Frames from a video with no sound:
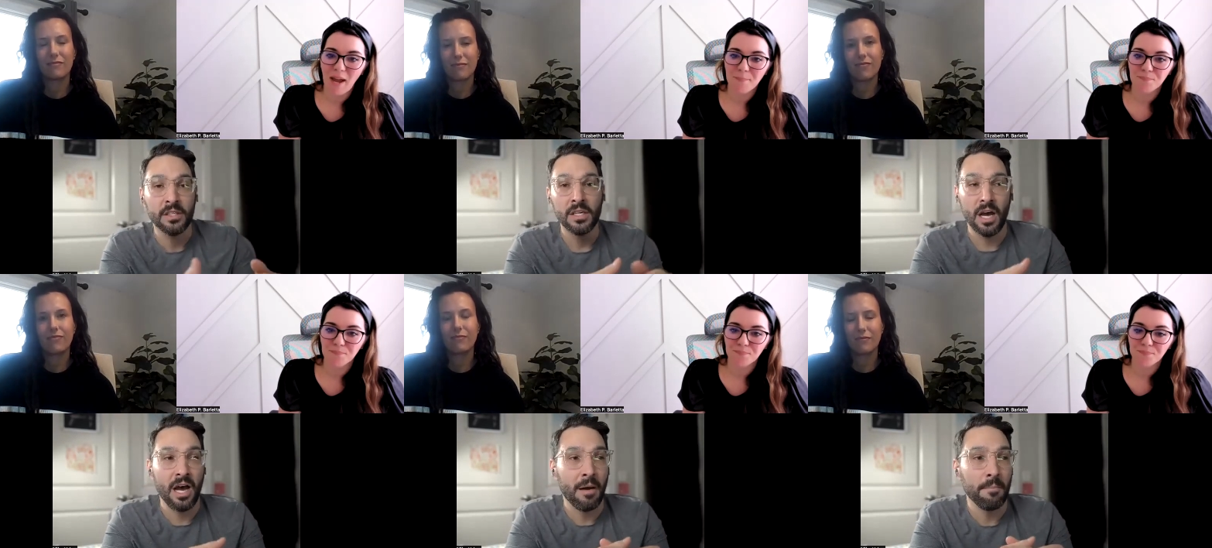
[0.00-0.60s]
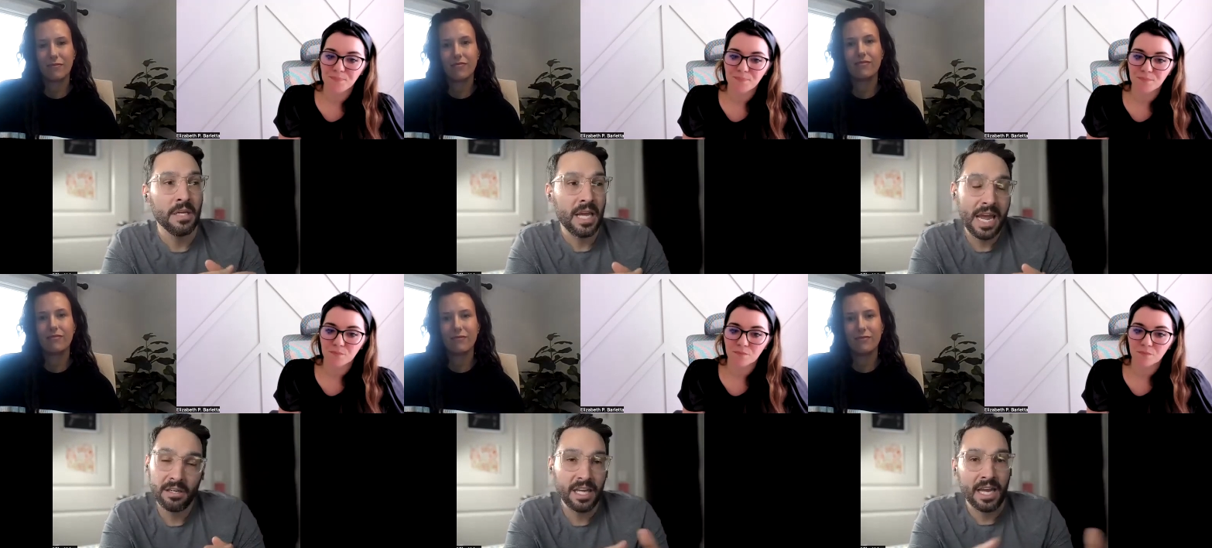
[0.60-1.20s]
Speaker 1: Um, and
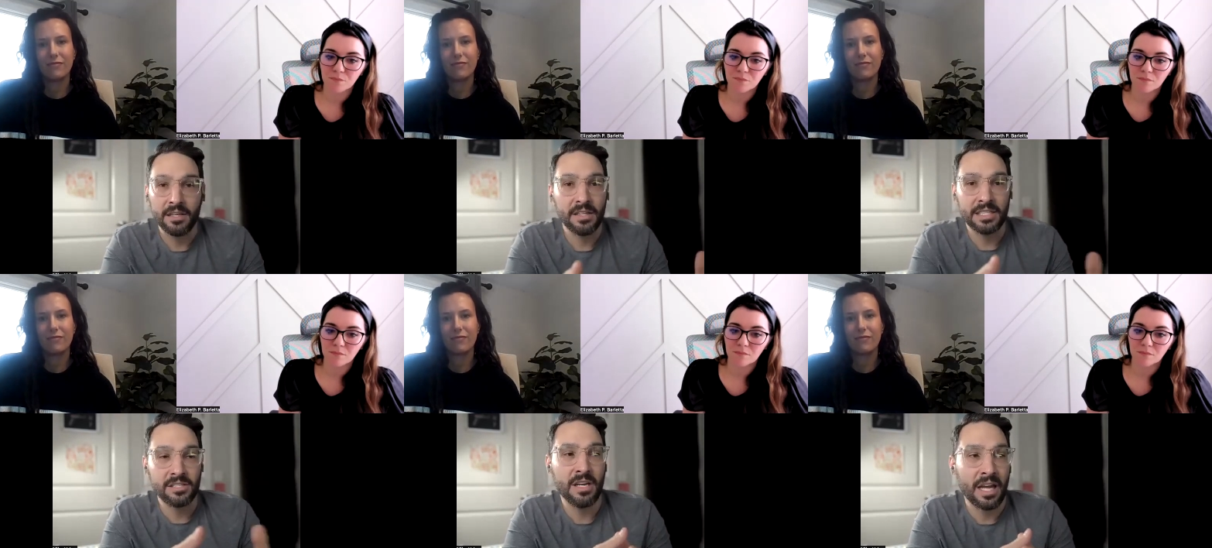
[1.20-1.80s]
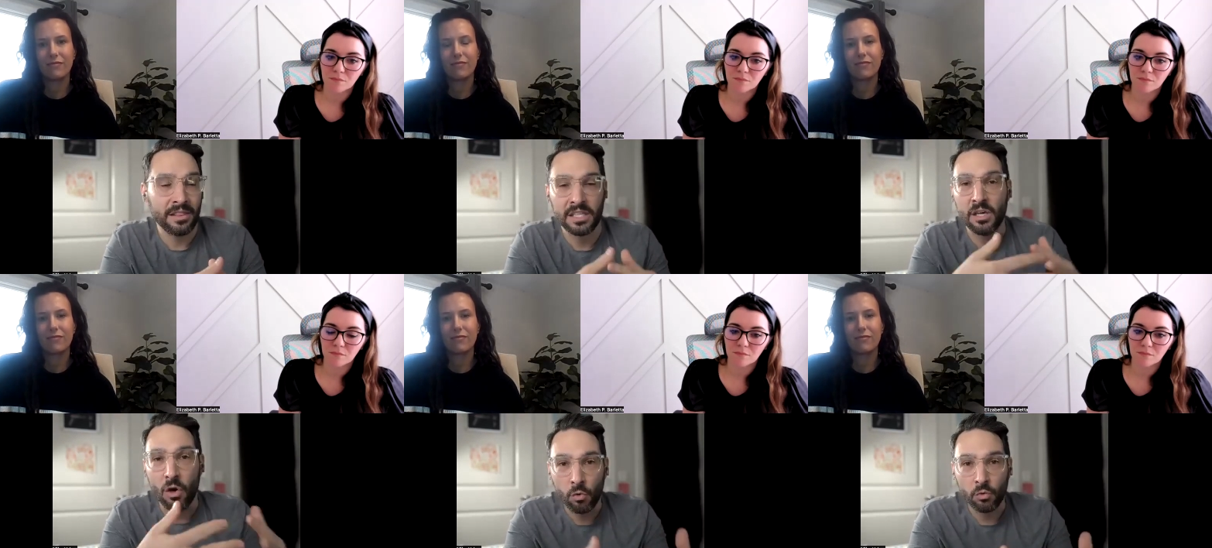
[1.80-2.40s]
again, that's not the
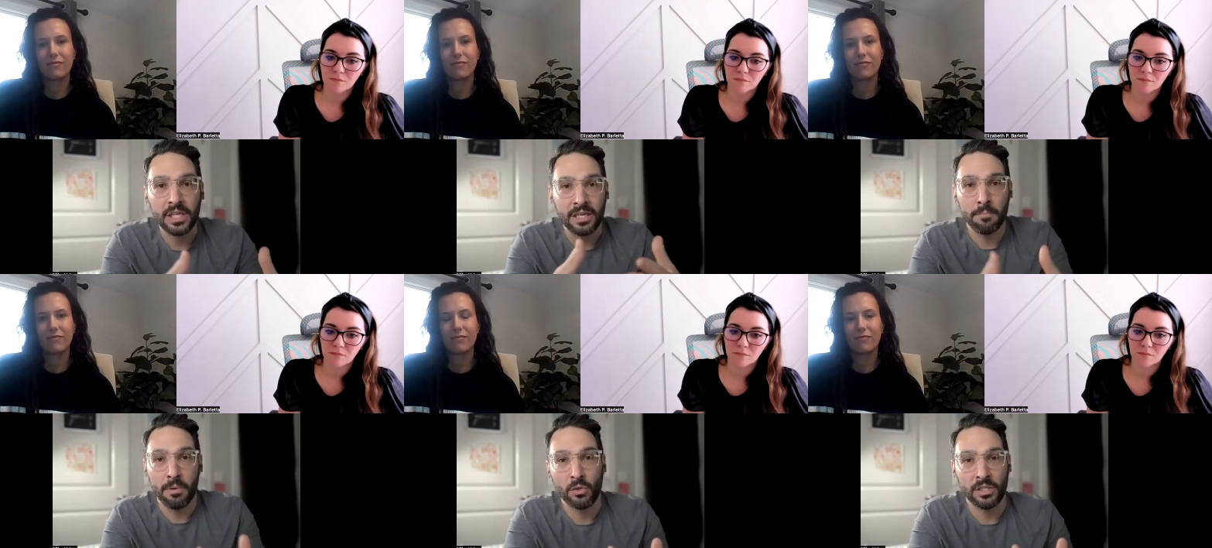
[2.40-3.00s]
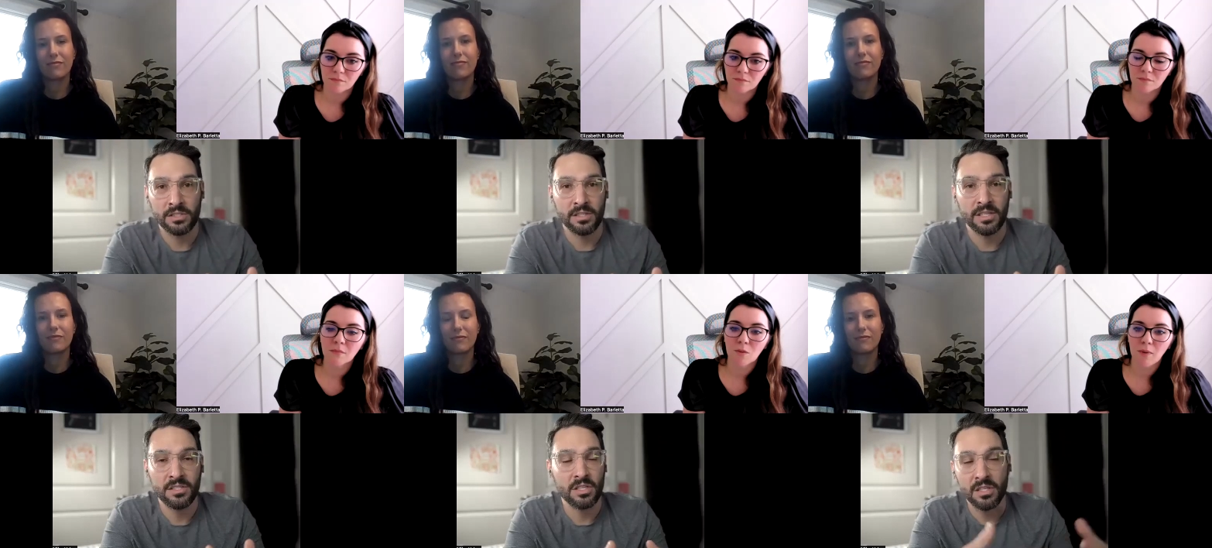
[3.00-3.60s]
only component to this.
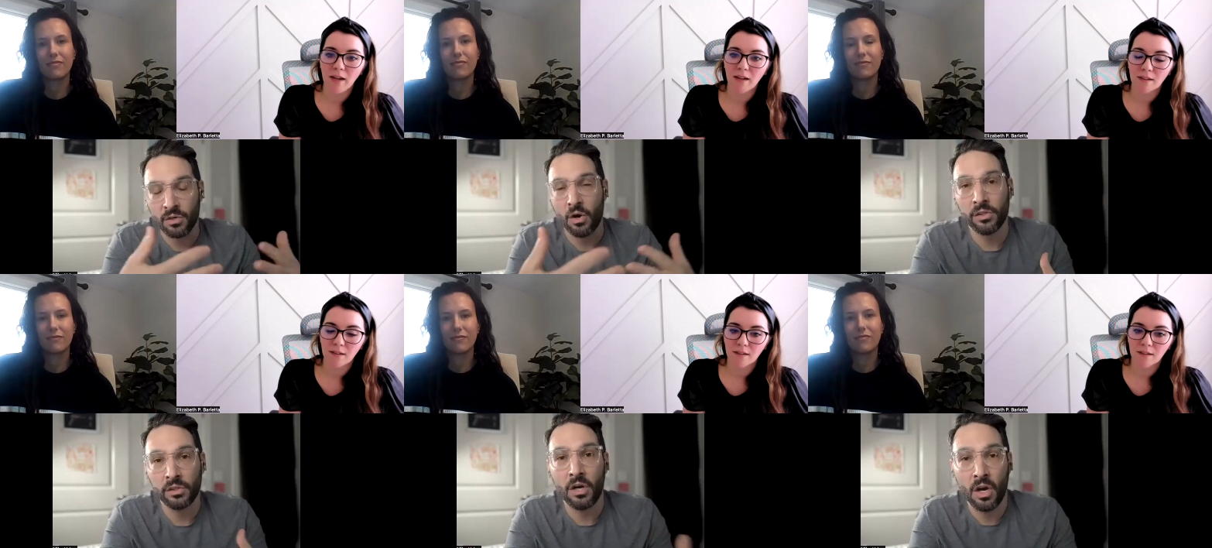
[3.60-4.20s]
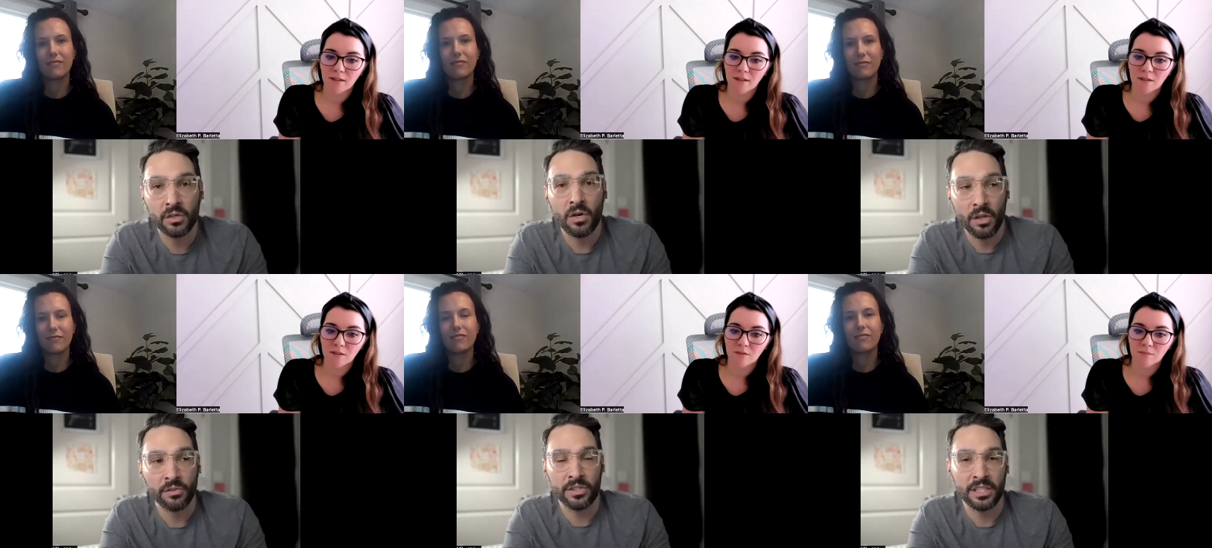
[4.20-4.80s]
And there are other, are other
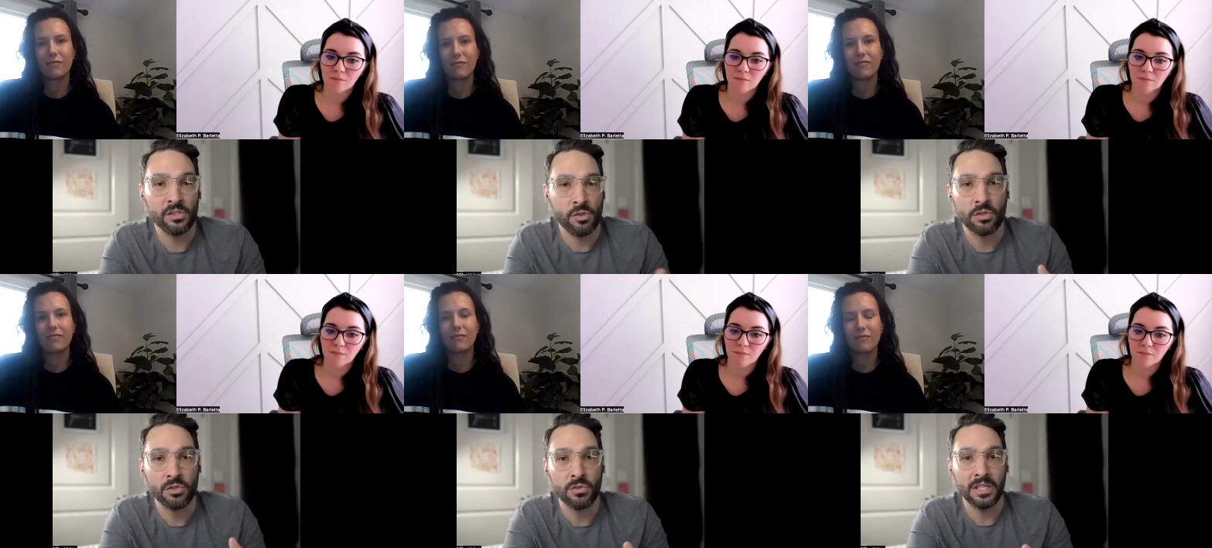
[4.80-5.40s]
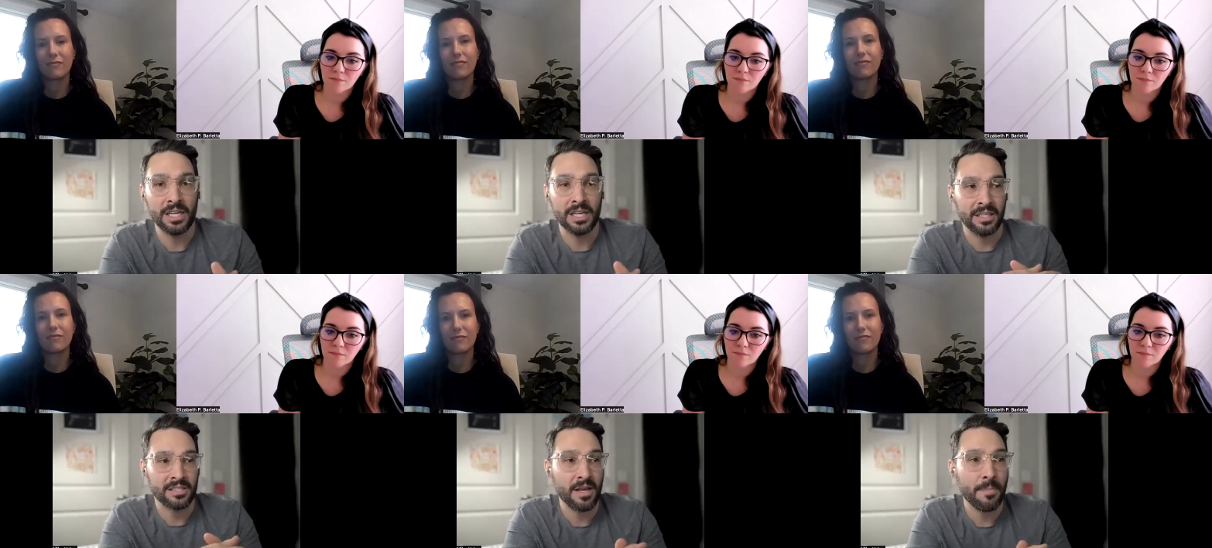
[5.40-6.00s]
things you could do to get it
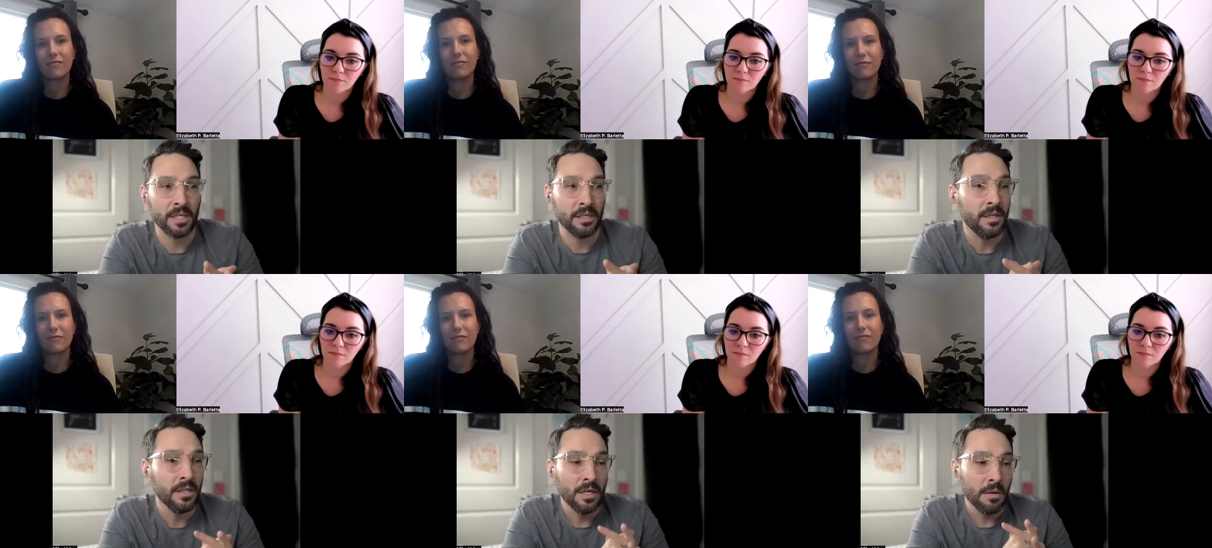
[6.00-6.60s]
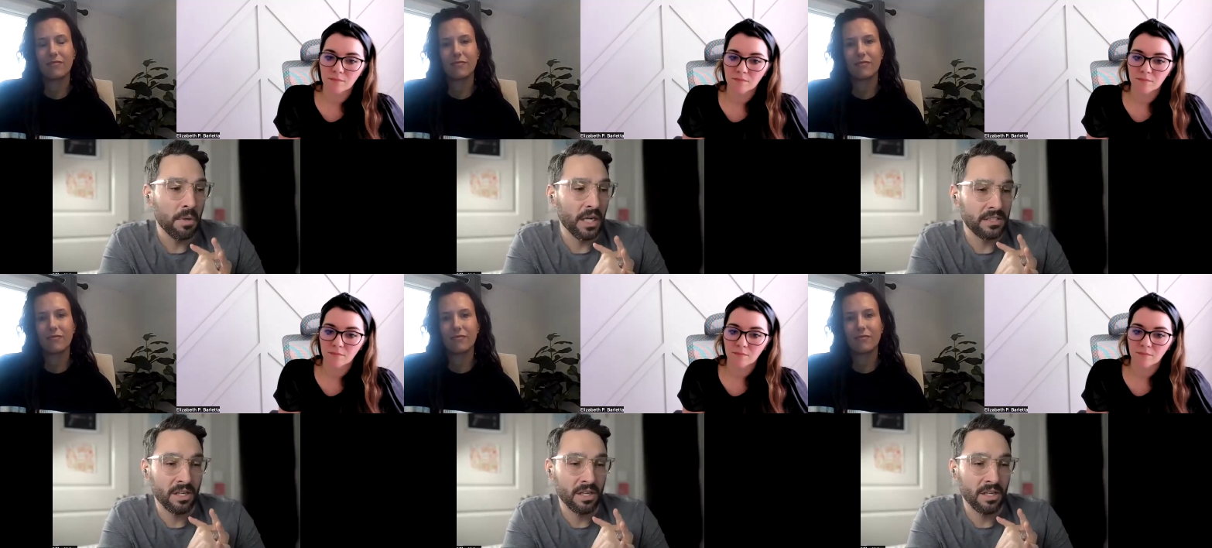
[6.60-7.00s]
accepted. But uh,